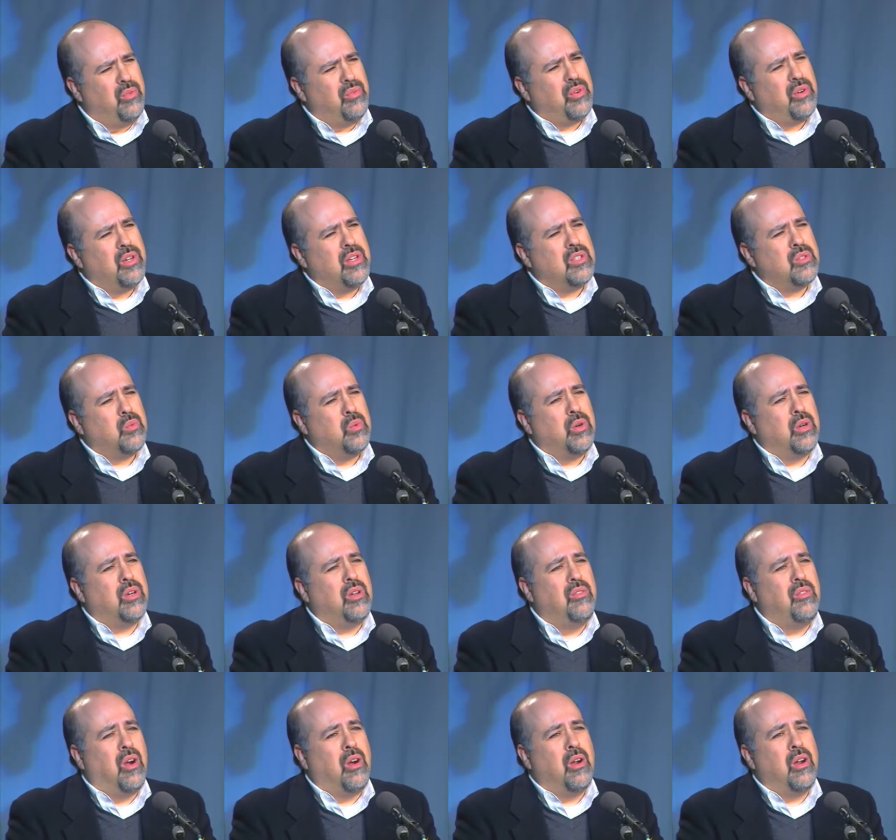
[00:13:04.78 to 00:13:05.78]
for his work
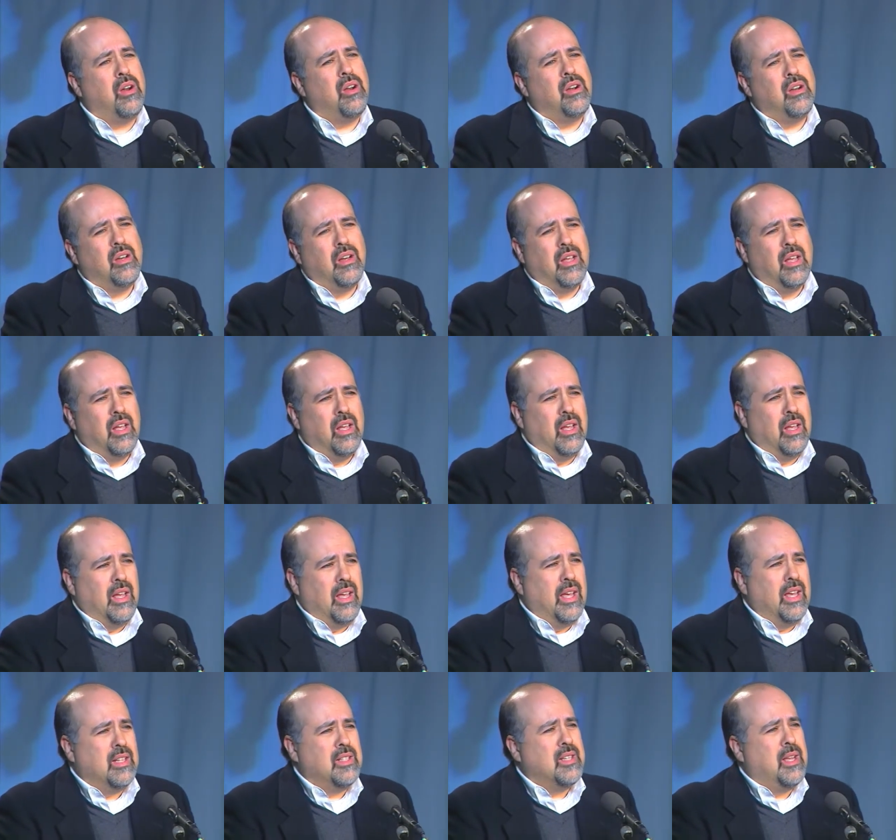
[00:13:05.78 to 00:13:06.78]
of art
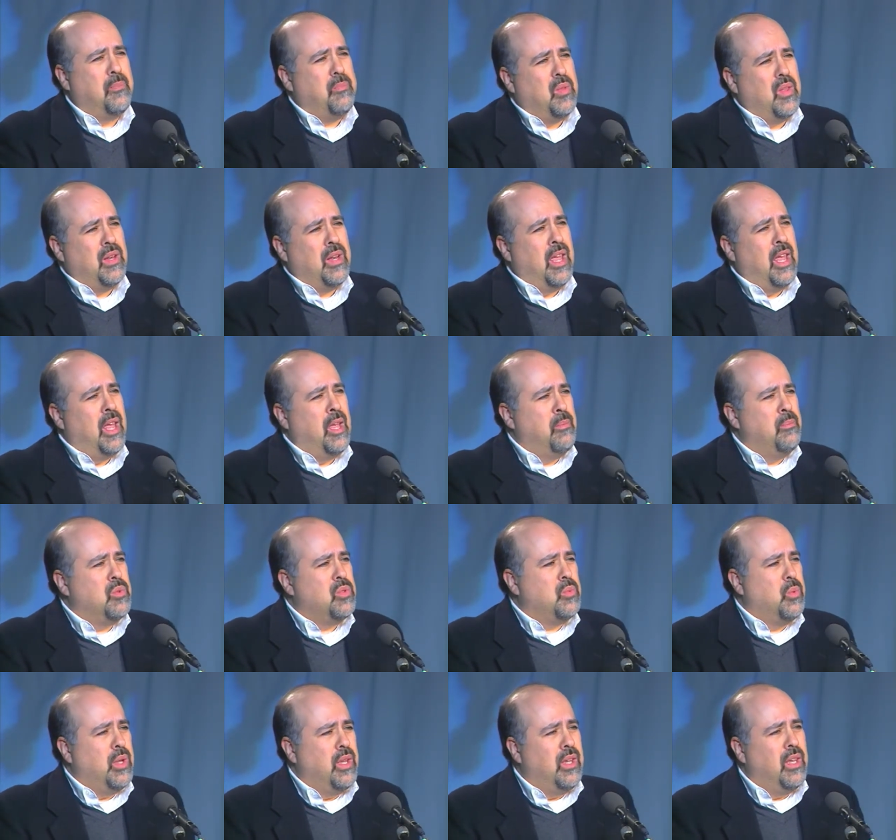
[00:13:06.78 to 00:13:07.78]
except the
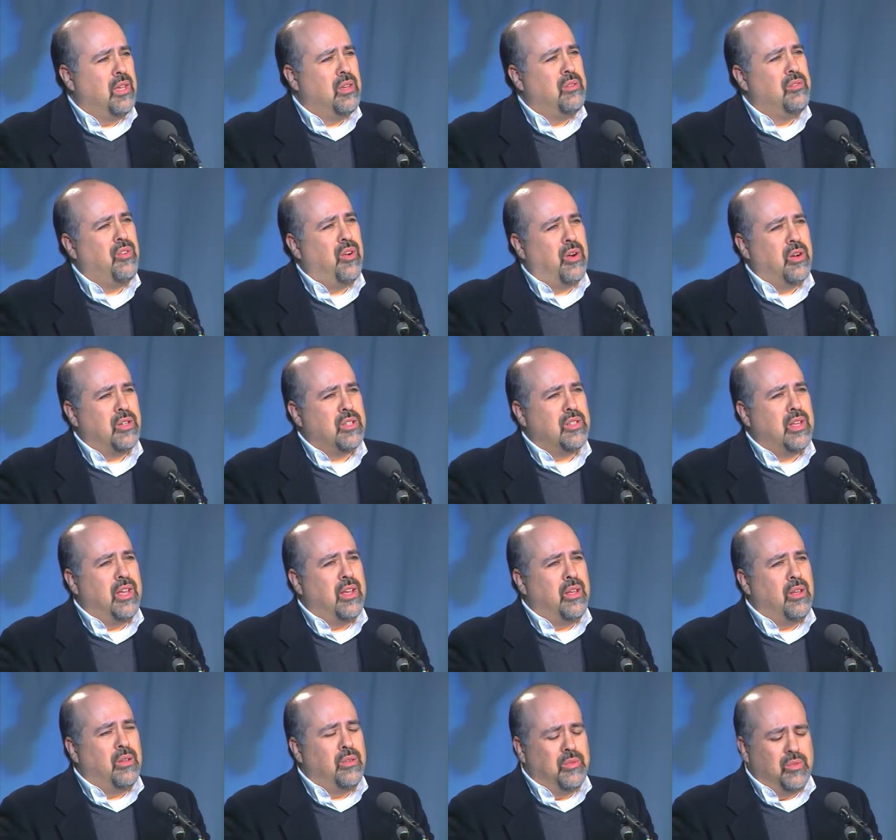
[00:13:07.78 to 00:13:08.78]
names we give
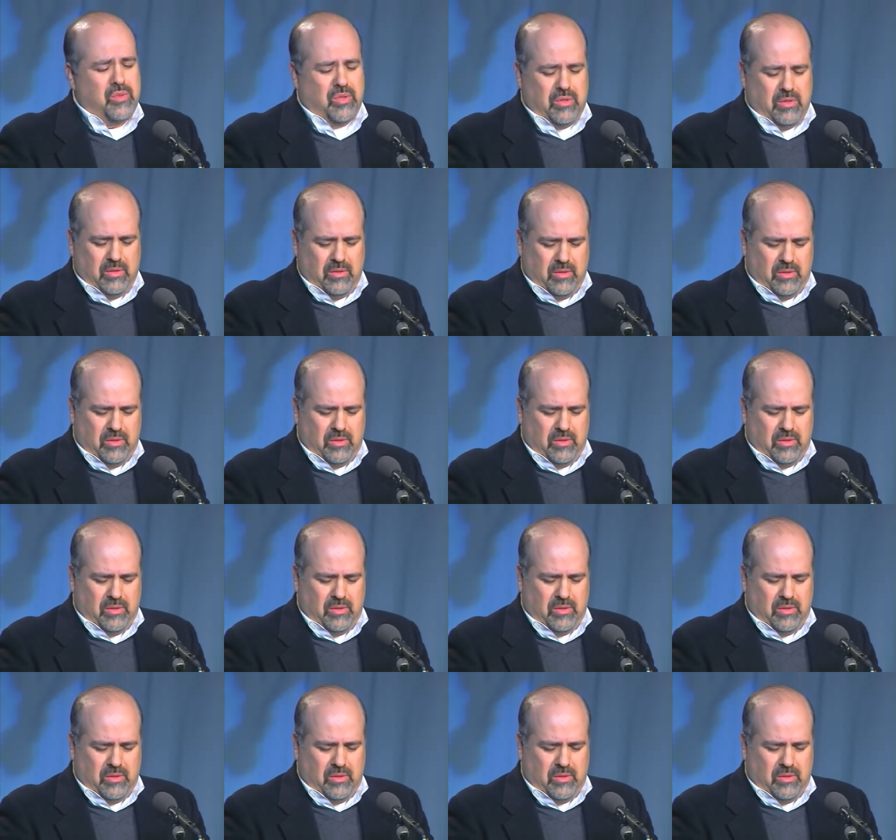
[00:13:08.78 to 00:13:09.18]
ourselves.